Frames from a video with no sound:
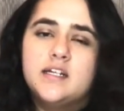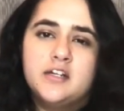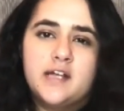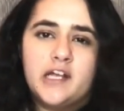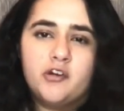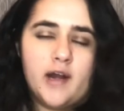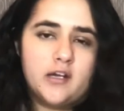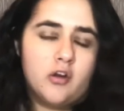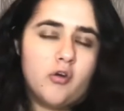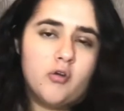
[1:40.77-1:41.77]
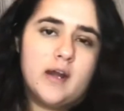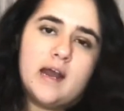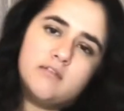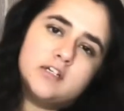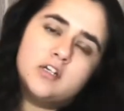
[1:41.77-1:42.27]
you can create your own
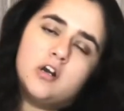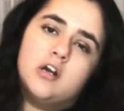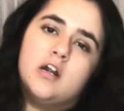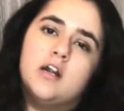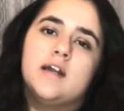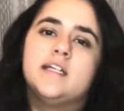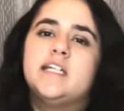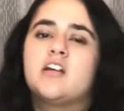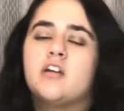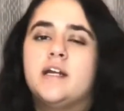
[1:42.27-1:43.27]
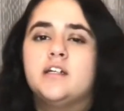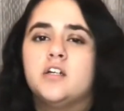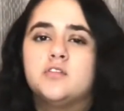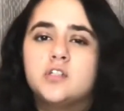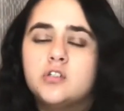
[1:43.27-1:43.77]
avatar and decorate
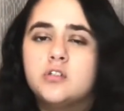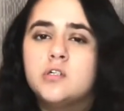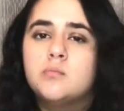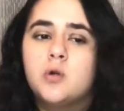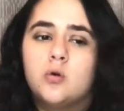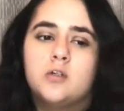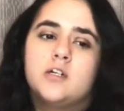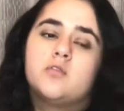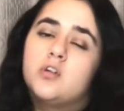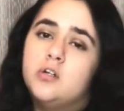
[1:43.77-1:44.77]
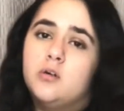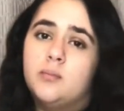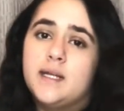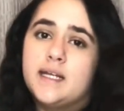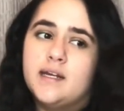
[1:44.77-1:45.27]
your room or
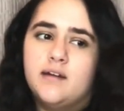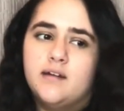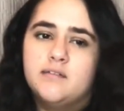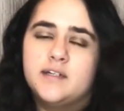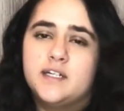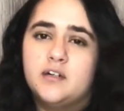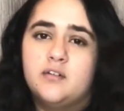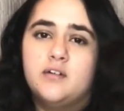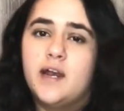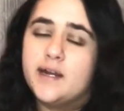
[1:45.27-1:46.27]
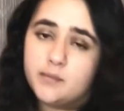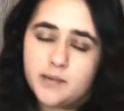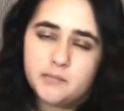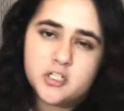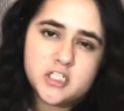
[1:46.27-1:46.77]
rooms if you had a
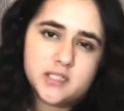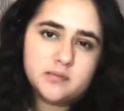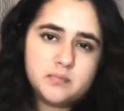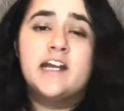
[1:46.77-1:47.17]
membership.